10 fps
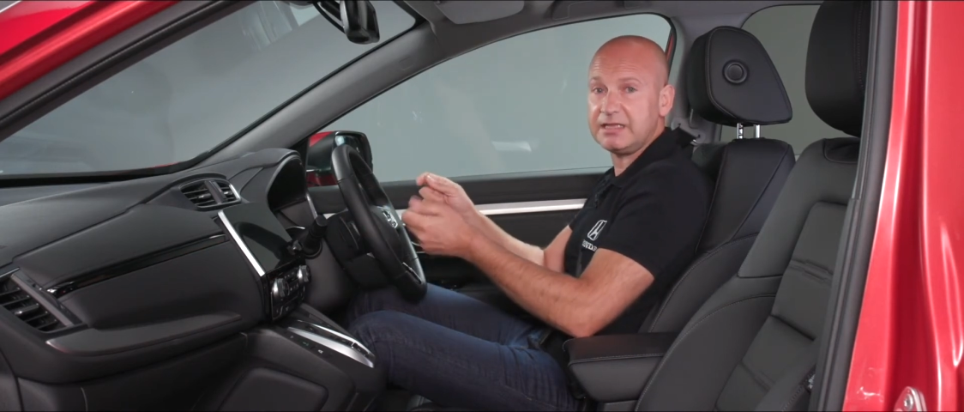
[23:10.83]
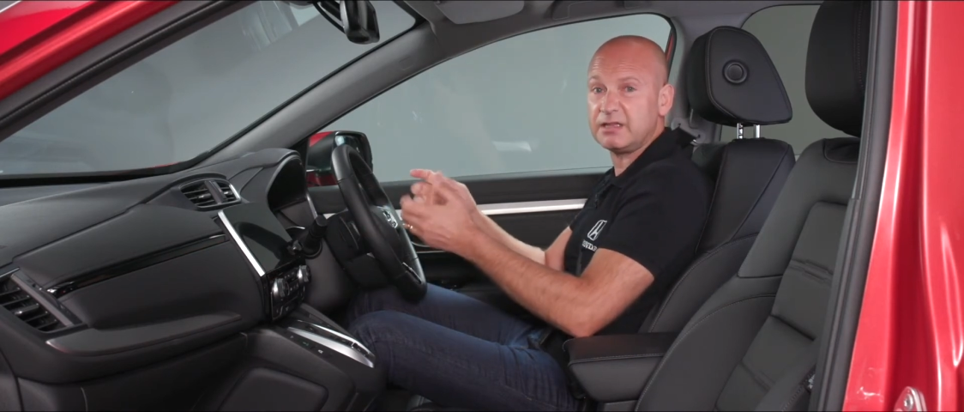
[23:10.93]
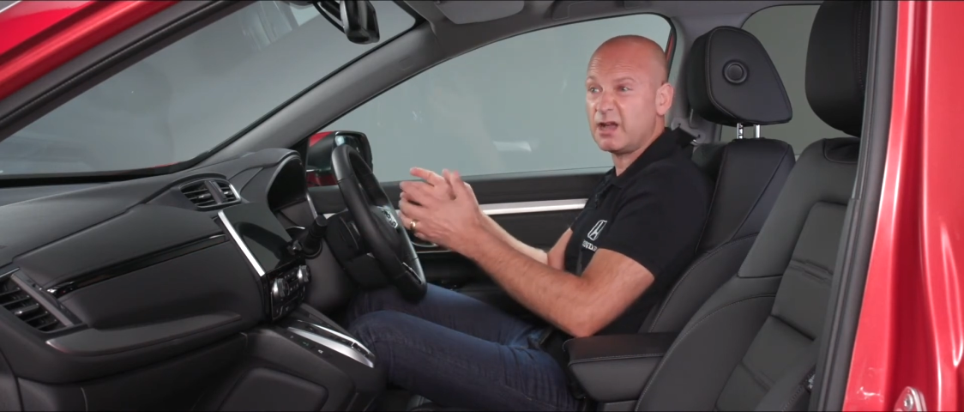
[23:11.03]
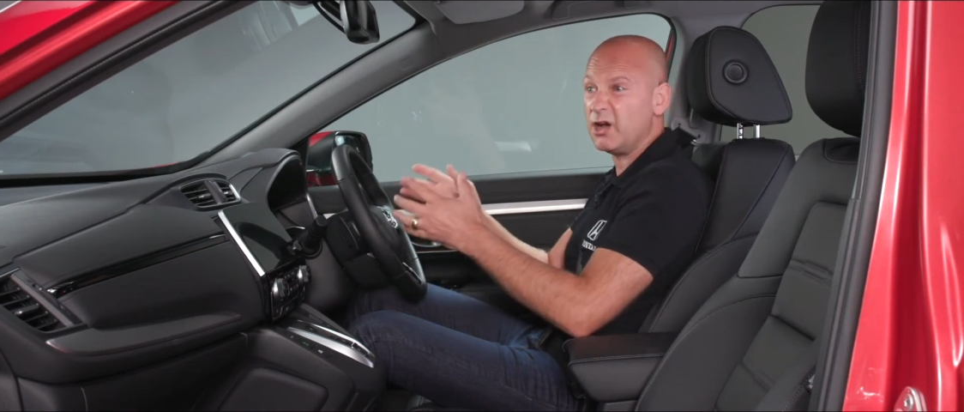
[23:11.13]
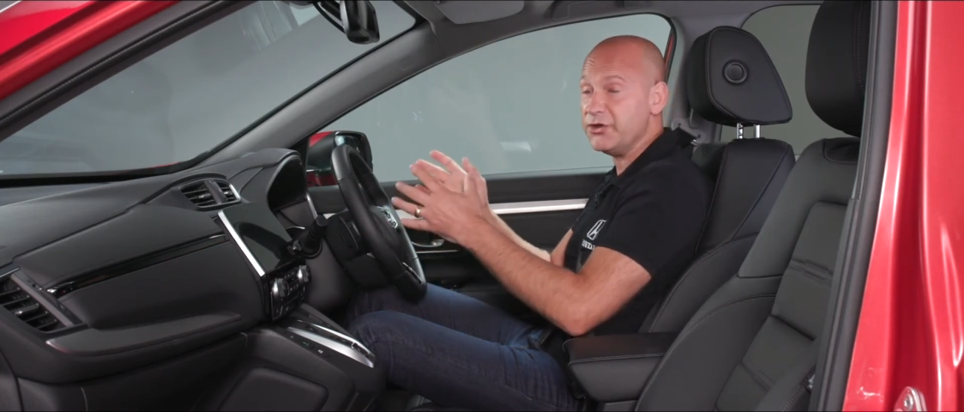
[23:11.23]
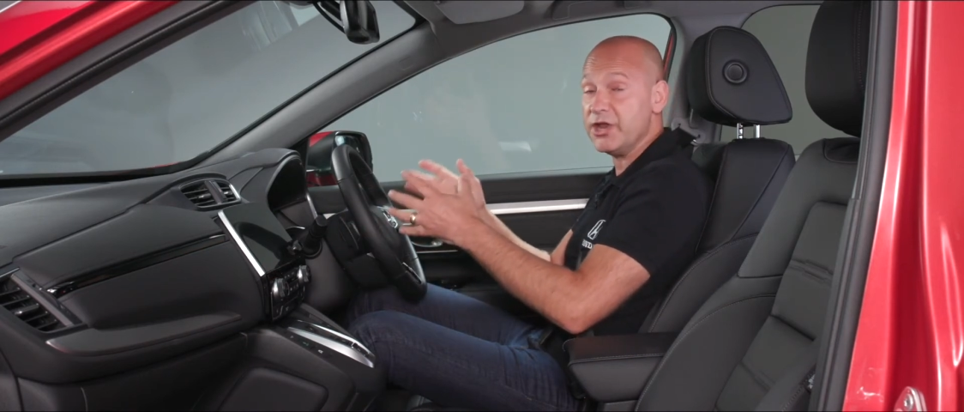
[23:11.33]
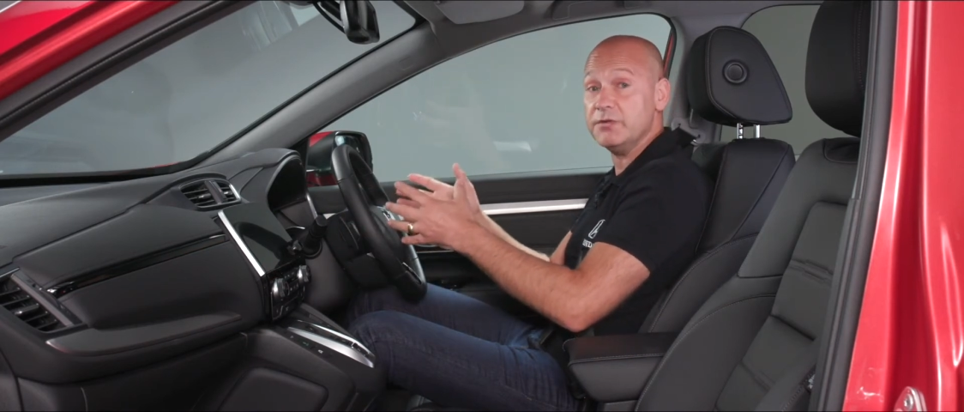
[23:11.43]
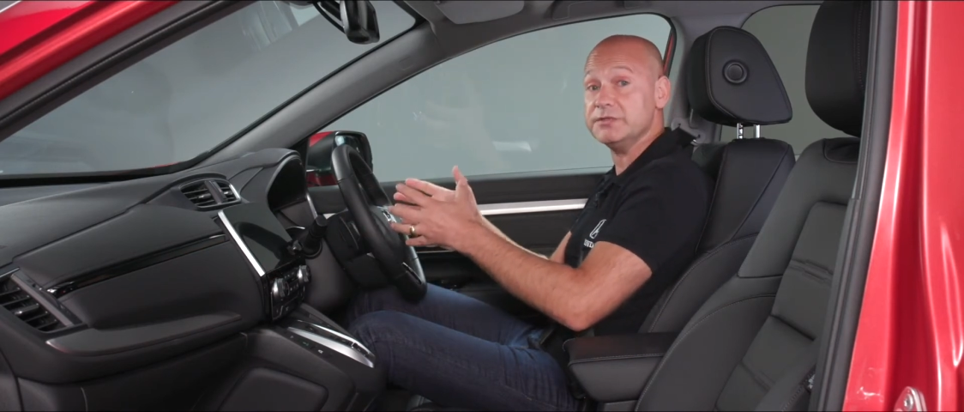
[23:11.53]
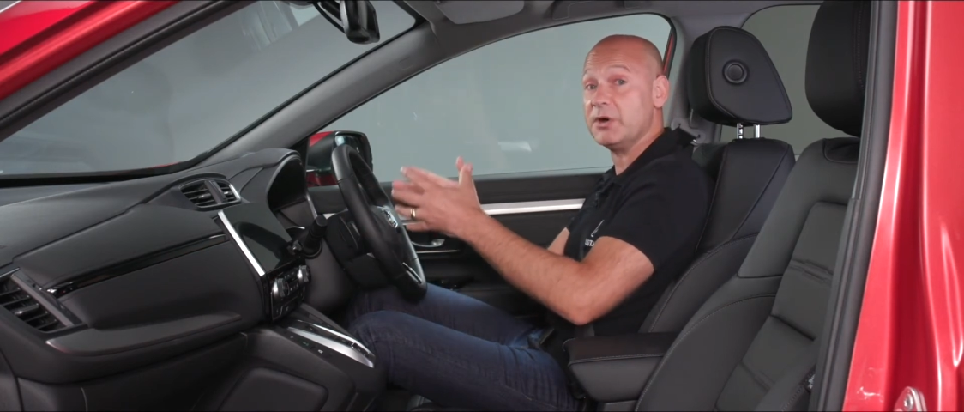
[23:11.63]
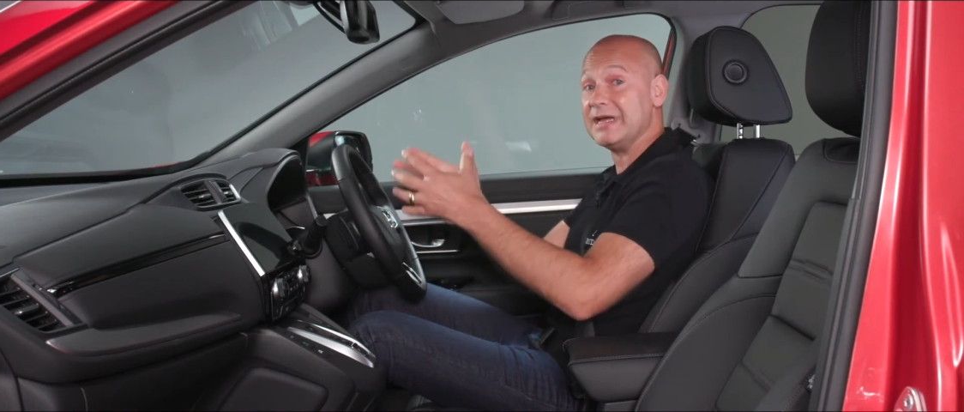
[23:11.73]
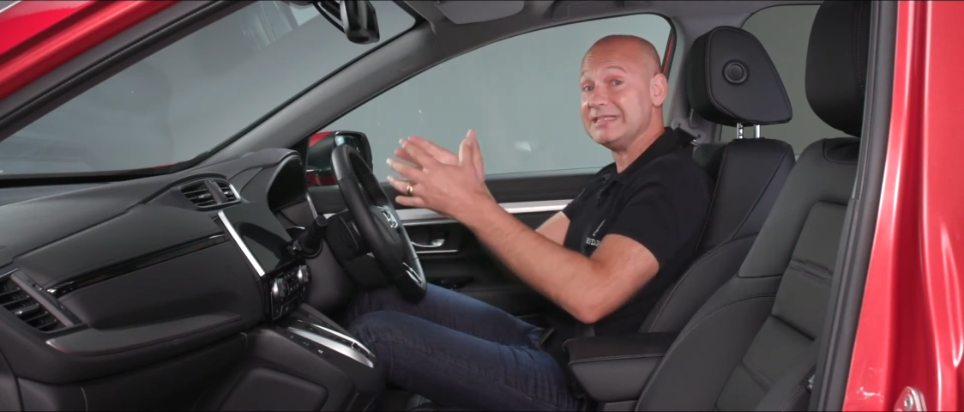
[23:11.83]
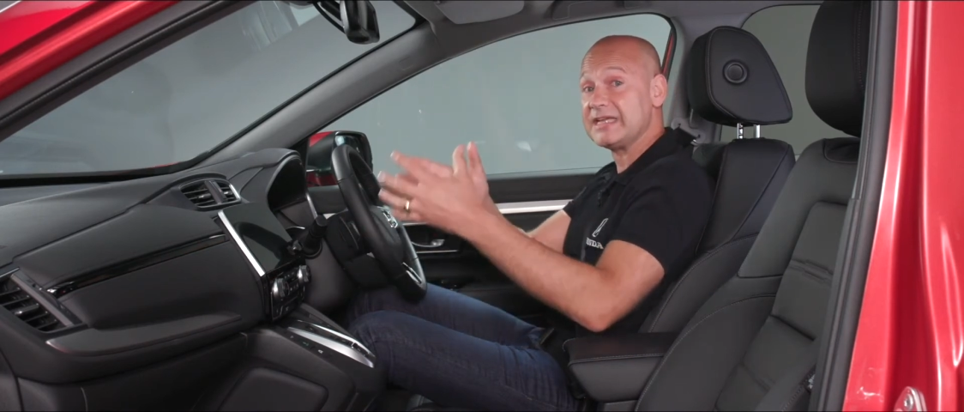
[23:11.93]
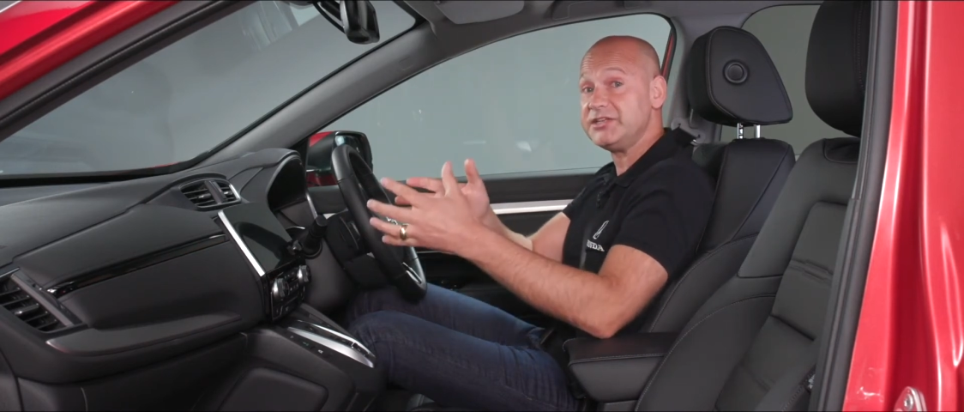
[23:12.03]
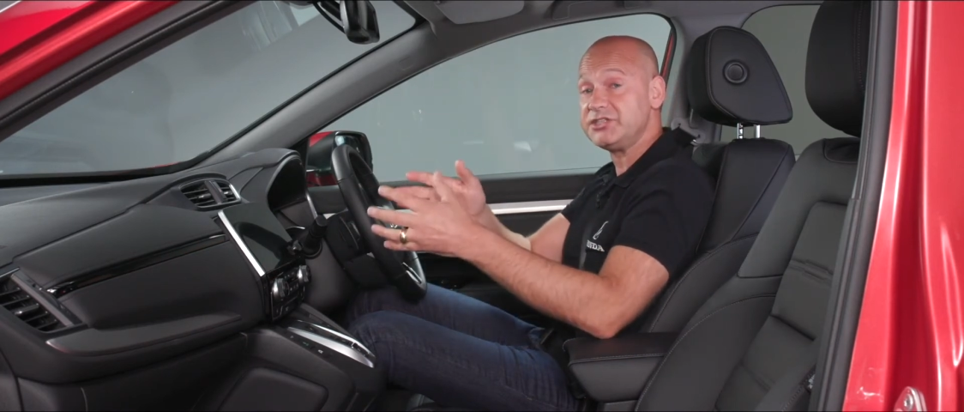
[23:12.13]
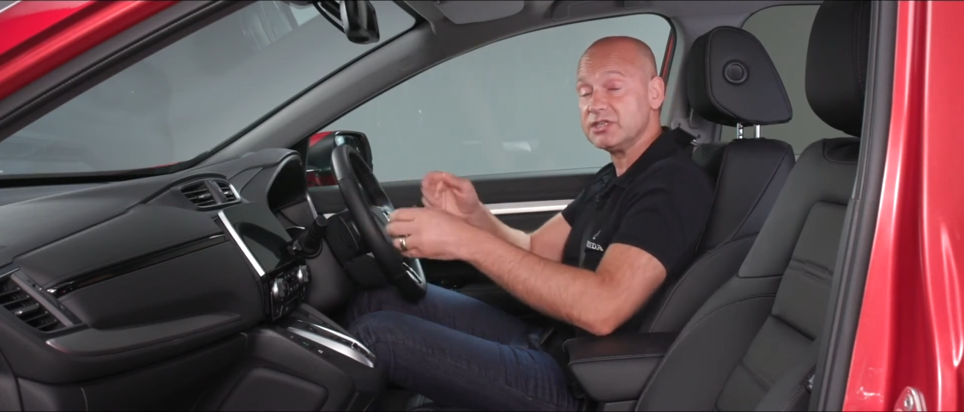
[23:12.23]
the car knows my
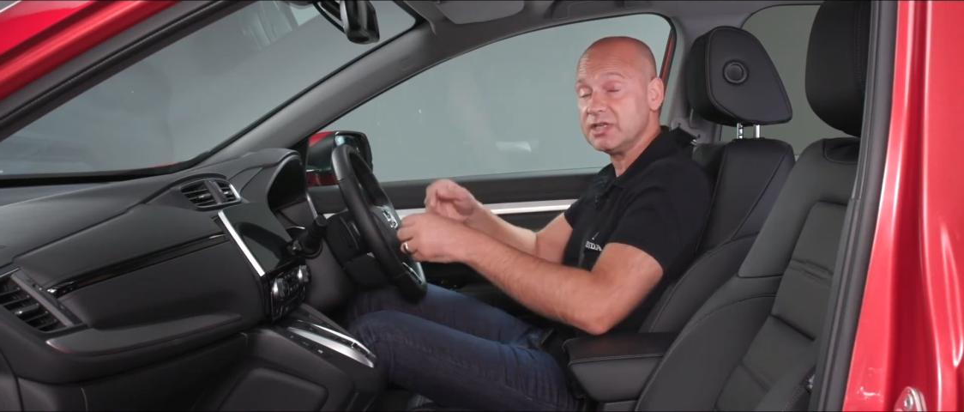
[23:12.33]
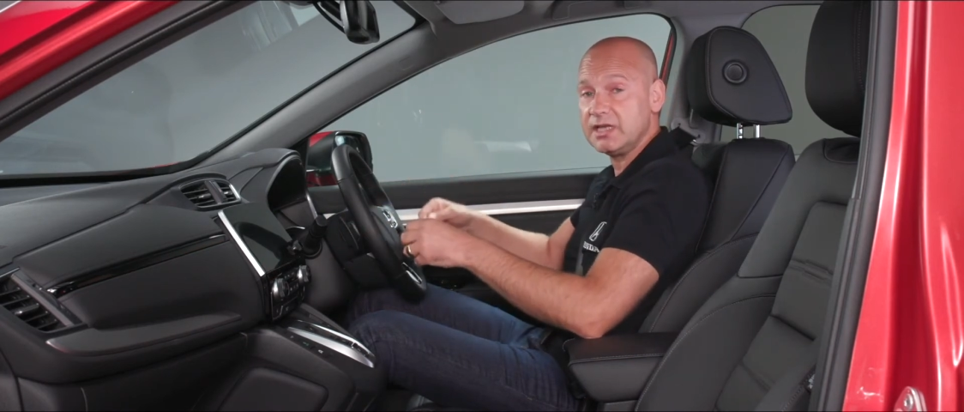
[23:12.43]
intention